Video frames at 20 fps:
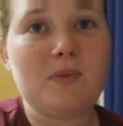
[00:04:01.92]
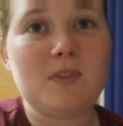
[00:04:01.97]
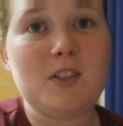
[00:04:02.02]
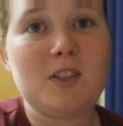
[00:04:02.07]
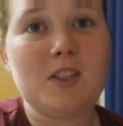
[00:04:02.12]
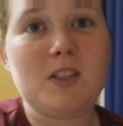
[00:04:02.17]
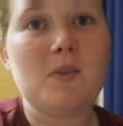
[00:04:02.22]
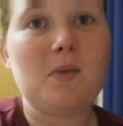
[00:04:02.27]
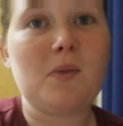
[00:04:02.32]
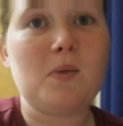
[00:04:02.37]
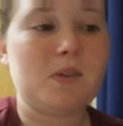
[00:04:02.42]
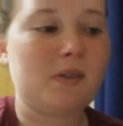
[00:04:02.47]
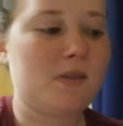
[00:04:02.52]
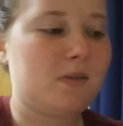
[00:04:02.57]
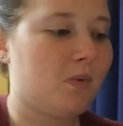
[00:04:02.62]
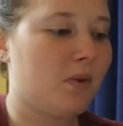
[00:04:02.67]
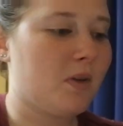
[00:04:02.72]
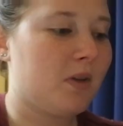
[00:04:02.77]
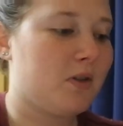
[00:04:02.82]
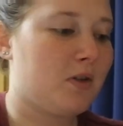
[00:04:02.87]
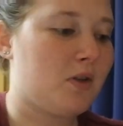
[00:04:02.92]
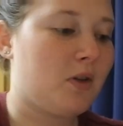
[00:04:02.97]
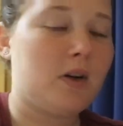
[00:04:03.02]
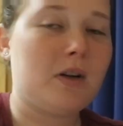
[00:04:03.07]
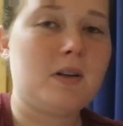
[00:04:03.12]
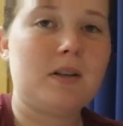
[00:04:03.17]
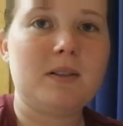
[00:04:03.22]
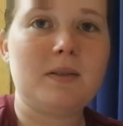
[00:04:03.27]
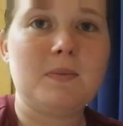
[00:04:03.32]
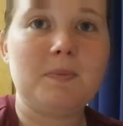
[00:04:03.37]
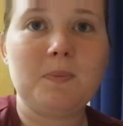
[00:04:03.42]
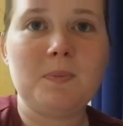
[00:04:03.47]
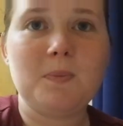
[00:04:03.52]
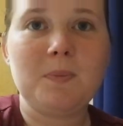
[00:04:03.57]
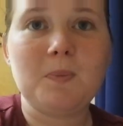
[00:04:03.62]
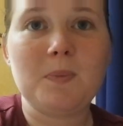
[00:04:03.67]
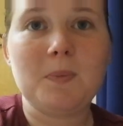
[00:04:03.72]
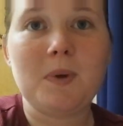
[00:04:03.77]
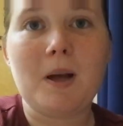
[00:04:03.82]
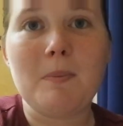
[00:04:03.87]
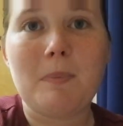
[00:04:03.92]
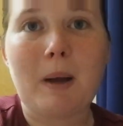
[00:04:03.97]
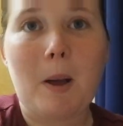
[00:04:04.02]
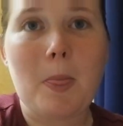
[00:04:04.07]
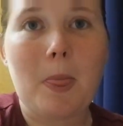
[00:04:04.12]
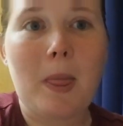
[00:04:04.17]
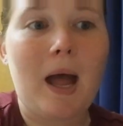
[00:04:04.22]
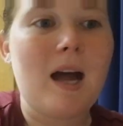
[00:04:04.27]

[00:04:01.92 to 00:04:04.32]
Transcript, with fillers: she was concerned about